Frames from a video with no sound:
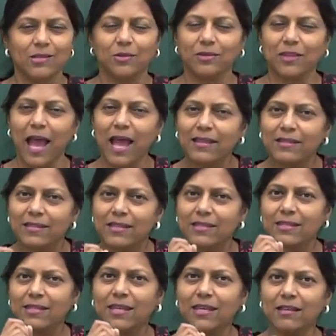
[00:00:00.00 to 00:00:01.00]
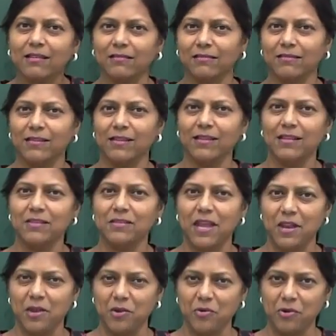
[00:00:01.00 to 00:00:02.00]
So that's a skill
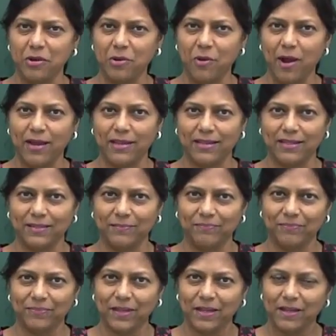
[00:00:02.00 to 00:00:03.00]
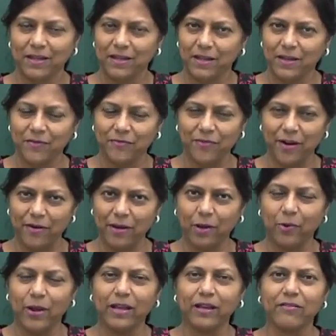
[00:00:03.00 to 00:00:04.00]
that you require. A
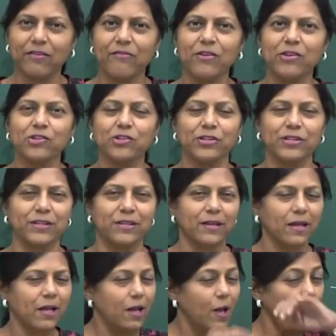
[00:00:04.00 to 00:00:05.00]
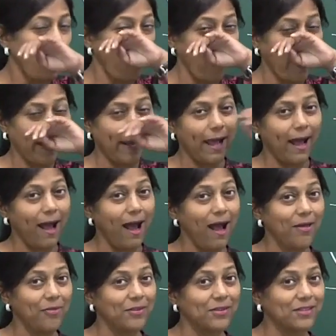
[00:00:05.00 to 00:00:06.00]
very quick revision. What
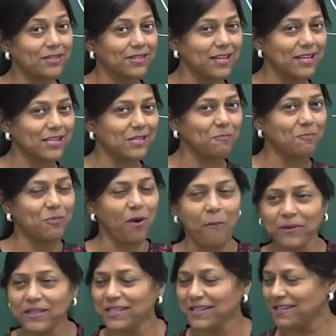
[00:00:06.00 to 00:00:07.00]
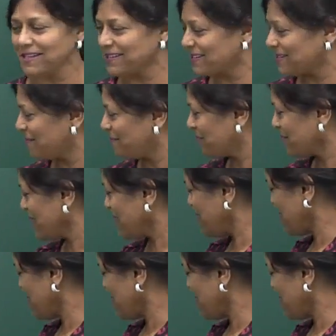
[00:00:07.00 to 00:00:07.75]
are the 6 properties?